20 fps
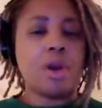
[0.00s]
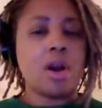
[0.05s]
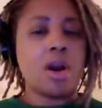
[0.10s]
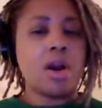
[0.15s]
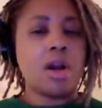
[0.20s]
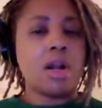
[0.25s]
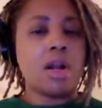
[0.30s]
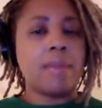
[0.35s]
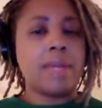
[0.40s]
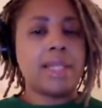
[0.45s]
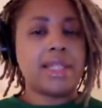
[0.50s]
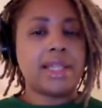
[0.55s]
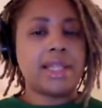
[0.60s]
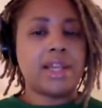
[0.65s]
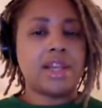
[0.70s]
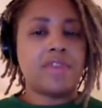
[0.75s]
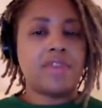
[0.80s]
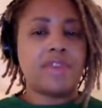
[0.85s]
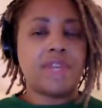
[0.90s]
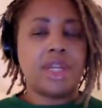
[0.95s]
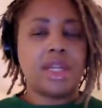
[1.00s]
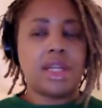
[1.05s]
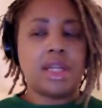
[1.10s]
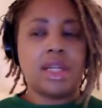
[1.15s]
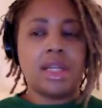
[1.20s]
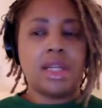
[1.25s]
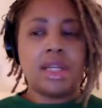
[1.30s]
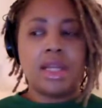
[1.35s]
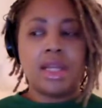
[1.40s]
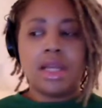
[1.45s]
hard on myself, and
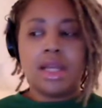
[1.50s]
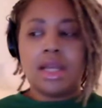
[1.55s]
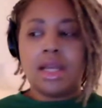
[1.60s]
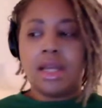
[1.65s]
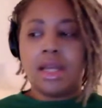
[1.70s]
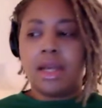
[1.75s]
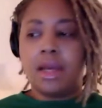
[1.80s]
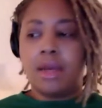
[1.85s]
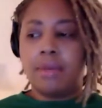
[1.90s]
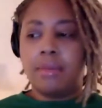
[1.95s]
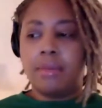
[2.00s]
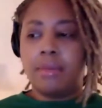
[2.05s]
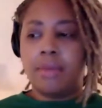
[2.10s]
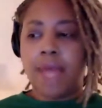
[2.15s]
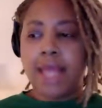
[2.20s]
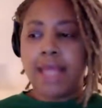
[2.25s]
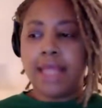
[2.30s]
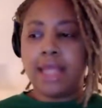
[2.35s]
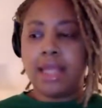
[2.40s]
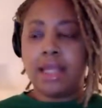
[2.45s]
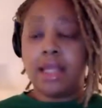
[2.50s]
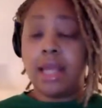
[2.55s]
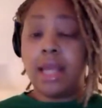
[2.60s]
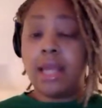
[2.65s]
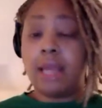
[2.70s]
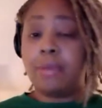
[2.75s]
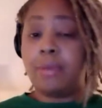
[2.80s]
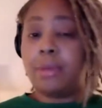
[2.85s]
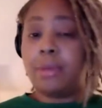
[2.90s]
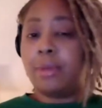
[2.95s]
um, I think a
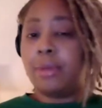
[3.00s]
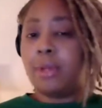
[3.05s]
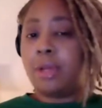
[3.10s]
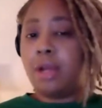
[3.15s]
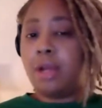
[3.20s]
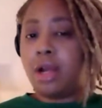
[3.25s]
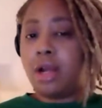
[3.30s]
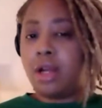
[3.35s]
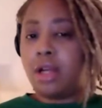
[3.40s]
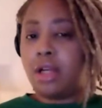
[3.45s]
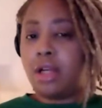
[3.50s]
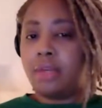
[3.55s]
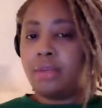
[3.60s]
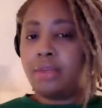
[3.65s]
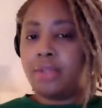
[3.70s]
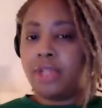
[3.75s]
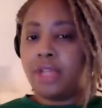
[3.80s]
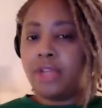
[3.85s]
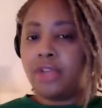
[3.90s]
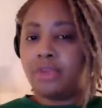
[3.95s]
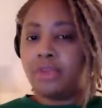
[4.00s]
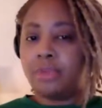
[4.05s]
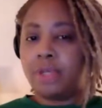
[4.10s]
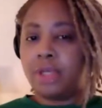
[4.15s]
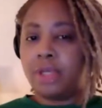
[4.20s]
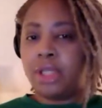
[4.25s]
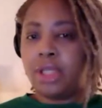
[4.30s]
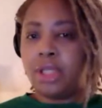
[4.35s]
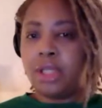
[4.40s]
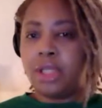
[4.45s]
lot of people are hard on themselves,
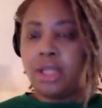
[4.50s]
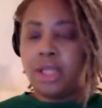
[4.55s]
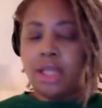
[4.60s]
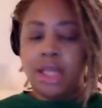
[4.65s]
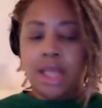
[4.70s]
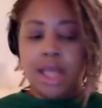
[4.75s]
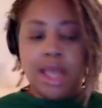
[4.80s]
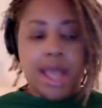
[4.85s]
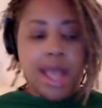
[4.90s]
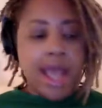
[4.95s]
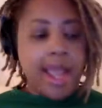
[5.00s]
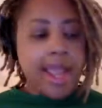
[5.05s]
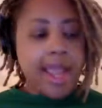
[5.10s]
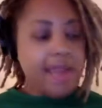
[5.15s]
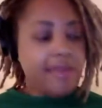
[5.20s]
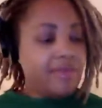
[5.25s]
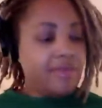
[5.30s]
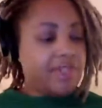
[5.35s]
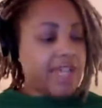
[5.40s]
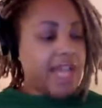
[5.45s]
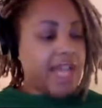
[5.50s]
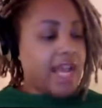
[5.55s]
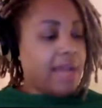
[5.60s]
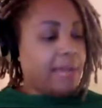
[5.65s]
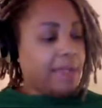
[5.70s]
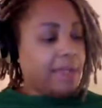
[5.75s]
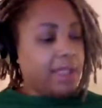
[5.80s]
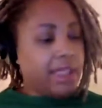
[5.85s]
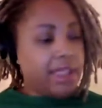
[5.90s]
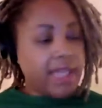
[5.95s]
but. Mm. I have
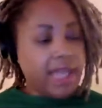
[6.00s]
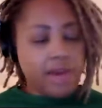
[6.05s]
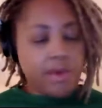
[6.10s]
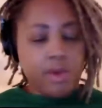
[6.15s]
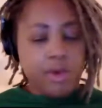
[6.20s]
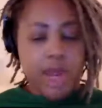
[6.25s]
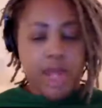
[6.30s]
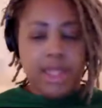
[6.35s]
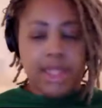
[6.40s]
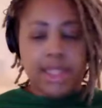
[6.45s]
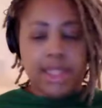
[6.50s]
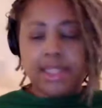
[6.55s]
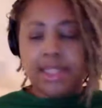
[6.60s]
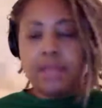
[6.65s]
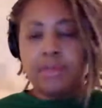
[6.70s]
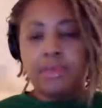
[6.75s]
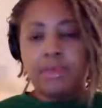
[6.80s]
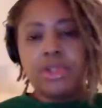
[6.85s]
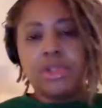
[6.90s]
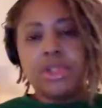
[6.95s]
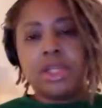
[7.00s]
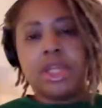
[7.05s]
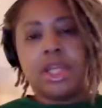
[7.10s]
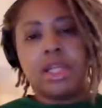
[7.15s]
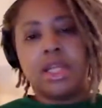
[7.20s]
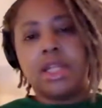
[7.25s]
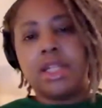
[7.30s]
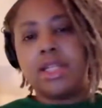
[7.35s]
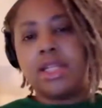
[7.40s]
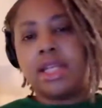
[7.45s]
time in the day where I listen to music
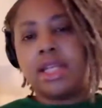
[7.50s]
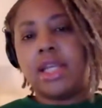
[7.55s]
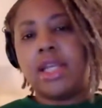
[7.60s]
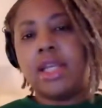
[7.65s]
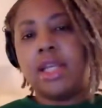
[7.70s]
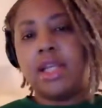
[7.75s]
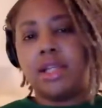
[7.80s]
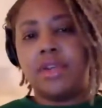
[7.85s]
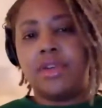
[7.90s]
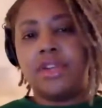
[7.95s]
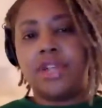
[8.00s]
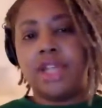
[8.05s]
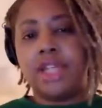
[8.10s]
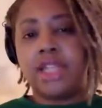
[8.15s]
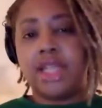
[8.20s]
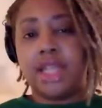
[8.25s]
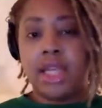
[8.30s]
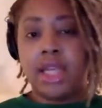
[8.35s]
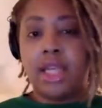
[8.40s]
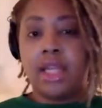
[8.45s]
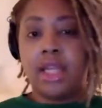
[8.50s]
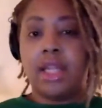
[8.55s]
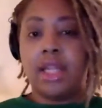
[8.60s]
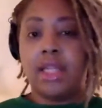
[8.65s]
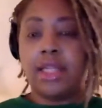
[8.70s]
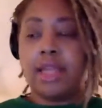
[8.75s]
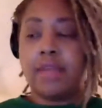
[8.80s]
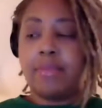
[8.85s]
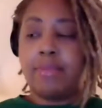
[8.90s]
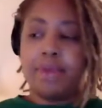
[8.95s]
and it is a healer. It is again
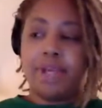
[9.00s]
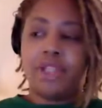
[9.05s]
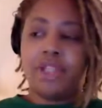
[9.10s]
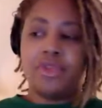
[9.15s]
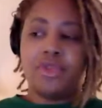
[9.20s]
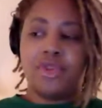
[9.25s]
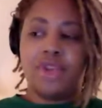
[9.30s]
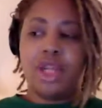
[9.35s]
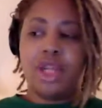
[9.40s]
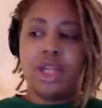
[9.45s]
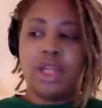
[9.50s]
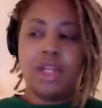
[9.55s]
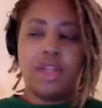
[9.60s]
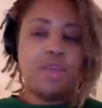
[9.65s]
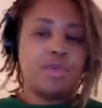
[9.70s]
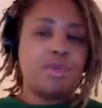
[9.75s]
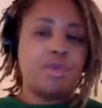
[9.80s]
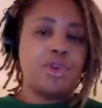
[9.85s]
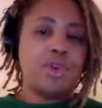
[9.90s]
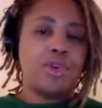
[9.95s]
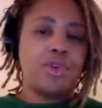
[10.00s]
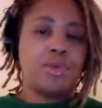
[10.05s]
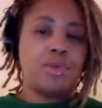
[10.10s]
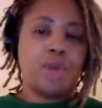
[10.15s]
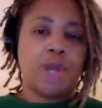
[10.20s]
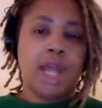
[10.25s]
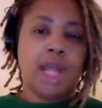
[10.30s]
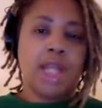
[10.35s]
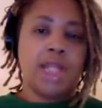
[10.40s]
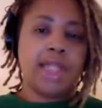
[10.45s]
like that best friend in the room.
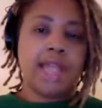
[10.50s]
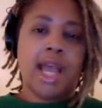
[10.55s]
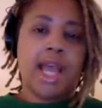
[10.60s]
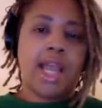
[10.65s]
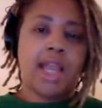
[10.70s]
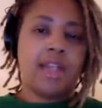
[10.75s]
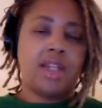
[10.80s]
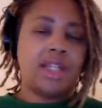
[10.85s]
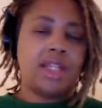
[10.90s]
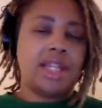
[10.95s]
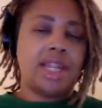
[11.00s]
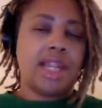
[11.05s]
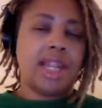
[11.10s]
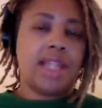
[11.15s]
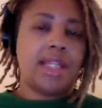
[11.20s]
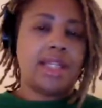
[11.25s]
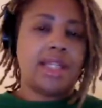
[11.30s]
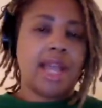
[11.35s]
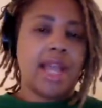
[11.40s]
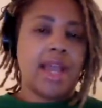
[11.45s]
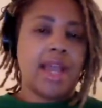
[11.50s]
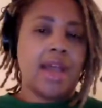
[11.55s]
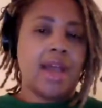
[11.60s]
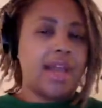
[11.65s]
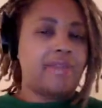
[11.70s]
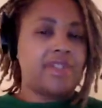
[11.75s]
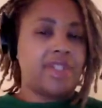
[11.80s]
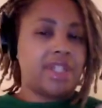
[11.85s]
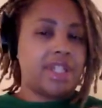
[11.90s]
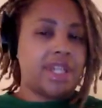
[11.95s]
When I hmm. die, on the day I die, I'll
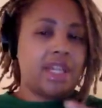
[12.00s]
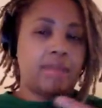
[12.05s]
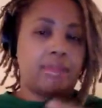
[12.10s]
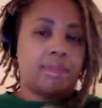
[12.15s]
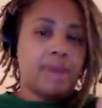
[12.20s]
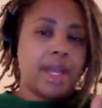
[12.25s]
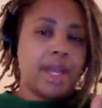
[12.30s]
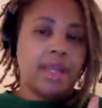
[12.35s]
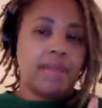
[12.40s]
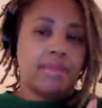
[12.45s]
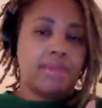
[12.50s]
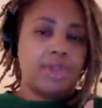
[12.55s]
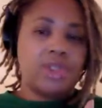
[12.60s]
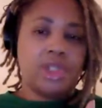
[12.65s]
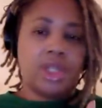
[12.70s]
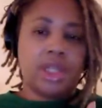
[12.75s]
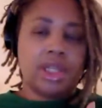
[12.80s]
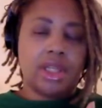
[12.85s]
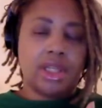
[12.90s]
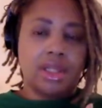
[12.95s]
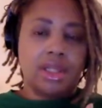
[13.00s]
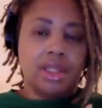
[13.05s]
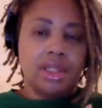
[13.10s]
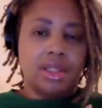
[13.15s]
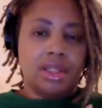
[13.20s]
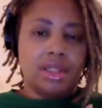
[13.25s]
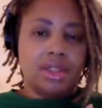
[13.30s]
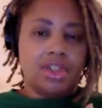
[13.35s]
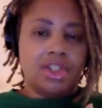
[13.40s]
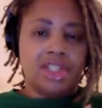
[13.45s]
have to say goodbye to music,
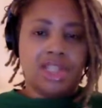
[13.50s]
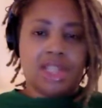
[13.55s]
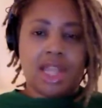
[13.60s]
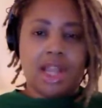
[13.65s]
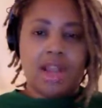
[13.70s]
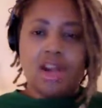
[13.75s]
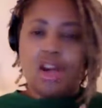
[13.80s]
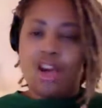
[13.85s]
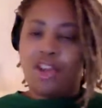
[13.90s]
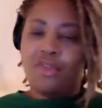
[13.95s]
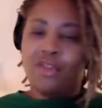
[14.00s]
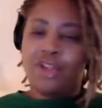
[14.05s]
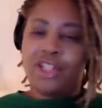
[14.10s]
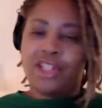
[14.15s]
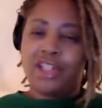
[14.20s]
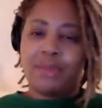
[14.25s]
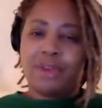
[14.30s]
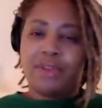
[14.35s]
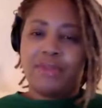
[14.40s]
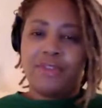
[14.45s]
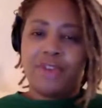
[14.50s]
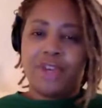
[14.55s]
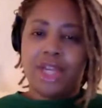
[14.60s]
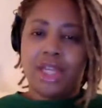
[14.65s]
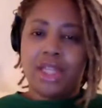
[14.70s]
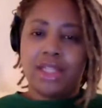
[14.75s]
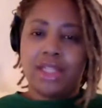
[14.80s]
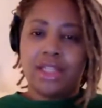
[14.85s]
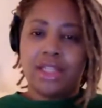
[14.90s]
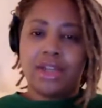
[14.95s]
mm. just like all the rest of my
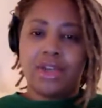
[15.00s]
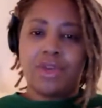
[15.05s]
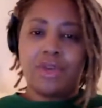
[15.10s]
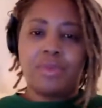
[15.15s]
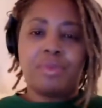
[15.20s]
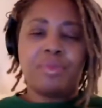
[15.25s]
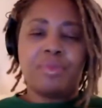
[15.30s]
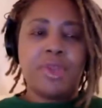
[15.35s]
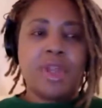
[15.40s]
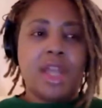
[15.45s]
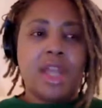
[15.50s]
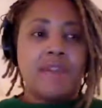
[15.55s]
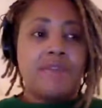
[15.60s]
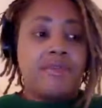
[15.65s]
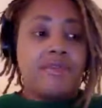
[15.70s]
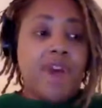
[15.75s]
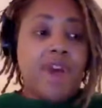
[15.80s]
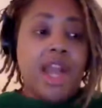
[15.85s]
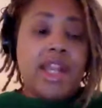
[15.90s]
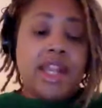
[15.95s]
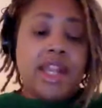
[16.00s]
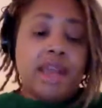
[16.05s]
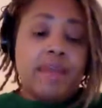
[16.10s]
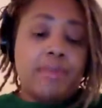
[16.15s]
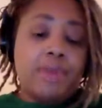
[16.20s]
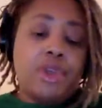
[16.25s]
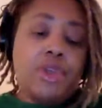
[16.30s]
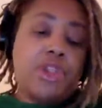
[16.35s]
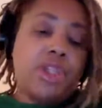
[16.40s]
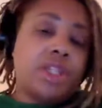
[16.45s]
friends. So mm. find
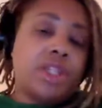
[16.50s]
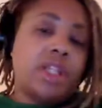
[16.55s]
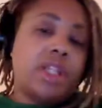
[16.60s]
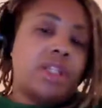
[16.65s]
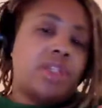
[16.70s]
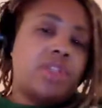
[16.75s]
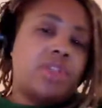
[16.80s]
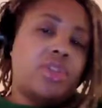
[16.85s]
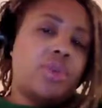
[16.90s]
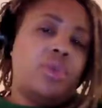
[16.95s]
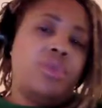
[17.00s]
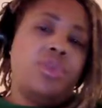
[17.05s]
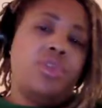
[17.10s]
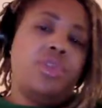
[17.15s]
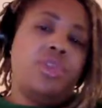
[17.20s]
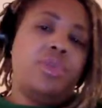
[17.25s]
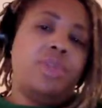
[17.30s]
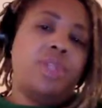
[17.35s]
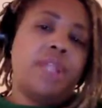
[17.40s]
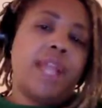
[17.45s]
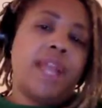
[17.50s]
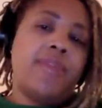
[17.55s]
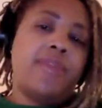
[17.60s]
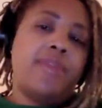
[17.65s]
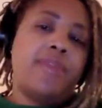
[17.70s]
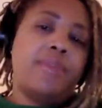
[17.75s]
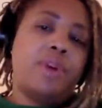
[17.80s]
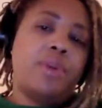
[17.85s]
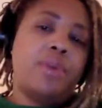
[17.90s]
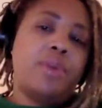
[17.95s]
that music that soothes you and
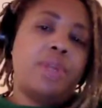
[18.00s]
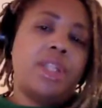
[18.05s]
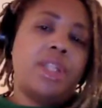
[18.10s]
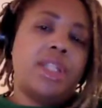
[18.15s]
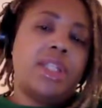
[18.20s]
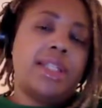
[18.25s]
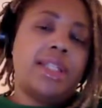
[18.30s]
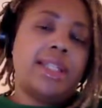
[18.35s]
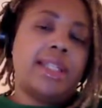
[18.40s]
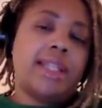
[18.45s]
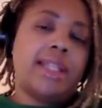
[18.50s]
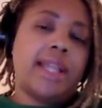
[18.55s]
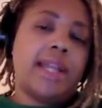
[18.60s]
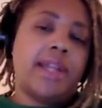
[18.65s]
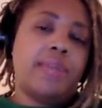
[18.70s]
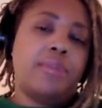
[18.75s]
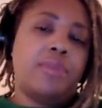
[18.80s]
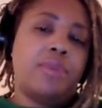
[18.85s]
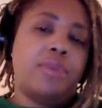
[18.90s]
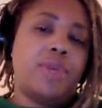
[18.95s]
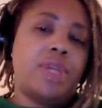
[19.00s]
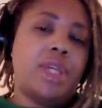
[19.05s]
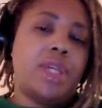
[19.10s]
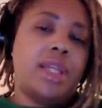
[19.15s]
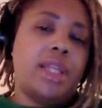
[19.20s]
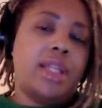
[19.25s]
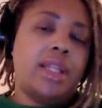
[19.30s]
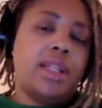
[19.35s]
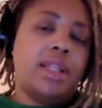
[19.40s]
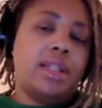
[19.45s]
have a moment and just sit down and
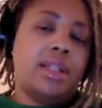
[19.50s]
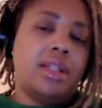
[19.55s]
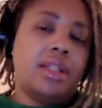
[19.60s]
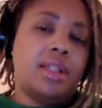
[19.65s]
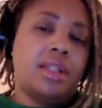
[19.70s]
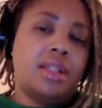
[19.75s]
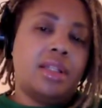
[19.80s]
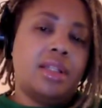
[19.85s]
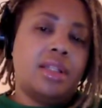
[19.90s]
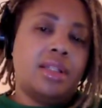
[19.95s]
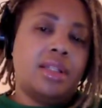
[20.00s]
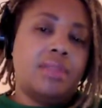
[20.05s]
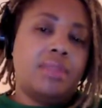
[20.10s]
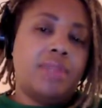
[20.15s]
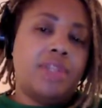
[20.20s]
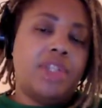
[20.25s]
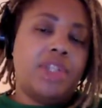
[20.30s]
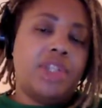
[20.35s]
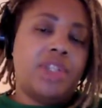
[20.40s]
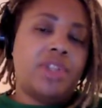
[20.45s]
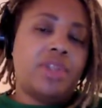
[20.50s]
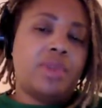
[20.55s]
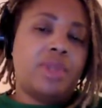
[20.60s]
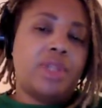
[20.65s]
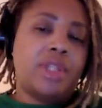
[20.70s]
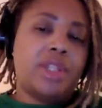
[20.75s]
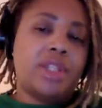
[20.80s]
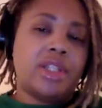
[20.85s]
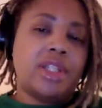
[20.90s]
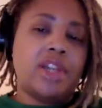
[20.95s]
breathe and be gentle
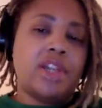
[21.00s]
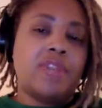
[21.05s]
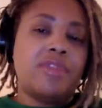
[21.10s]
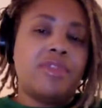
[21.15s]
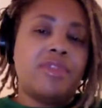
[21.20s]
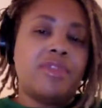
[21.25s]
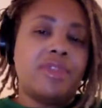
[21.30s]
with yourself.